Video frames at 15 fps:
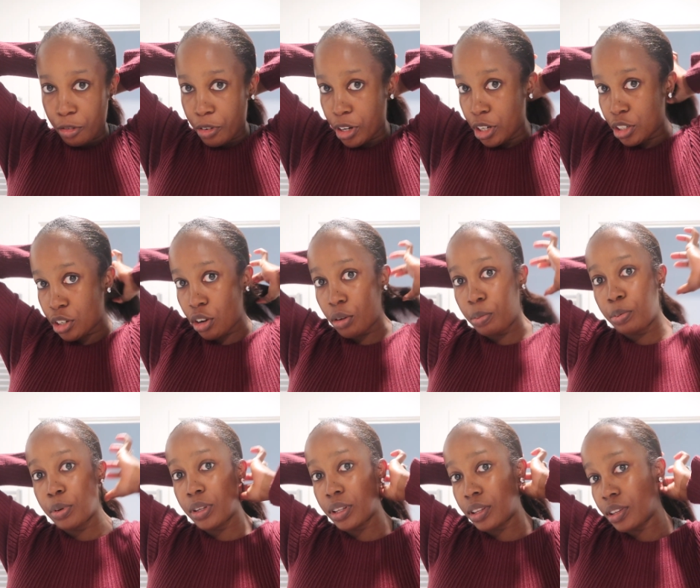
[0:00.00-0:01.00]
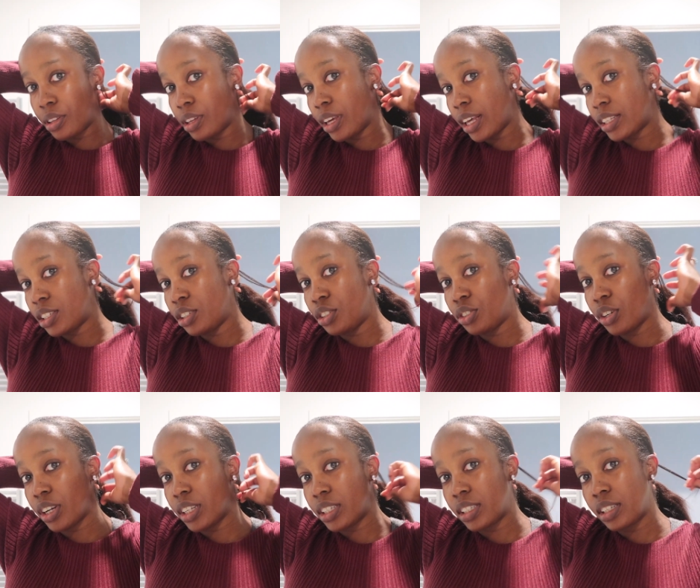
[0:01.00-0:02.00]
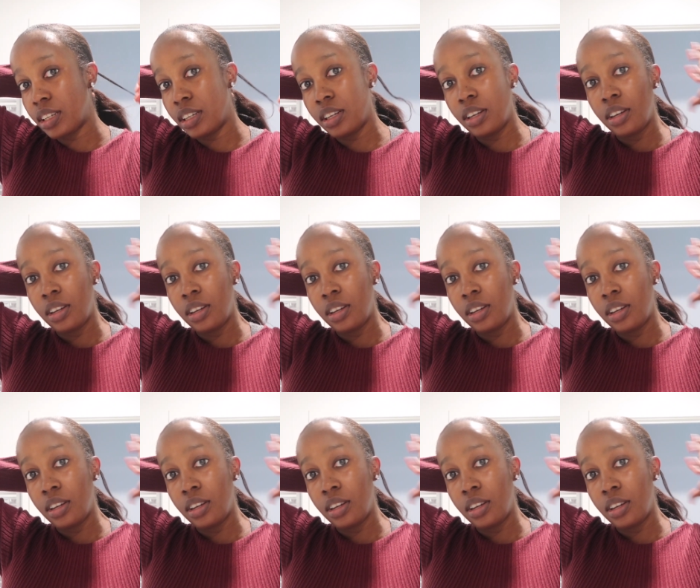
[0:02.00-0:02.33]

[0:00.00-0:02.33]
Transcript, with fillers: finish up with getting dressed